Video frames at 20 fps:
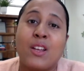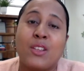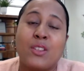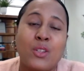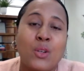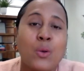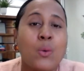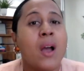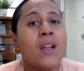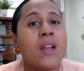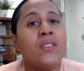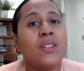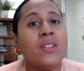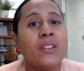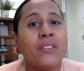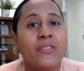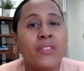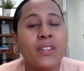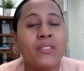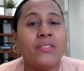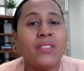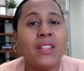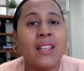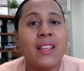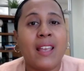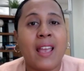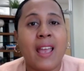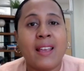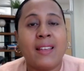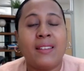two hundred fifty
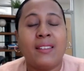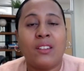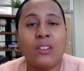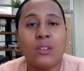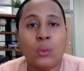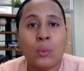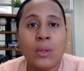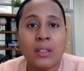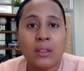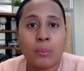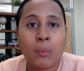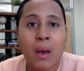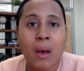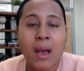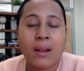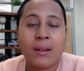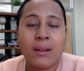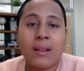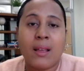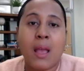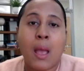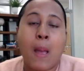K is the sweet spot,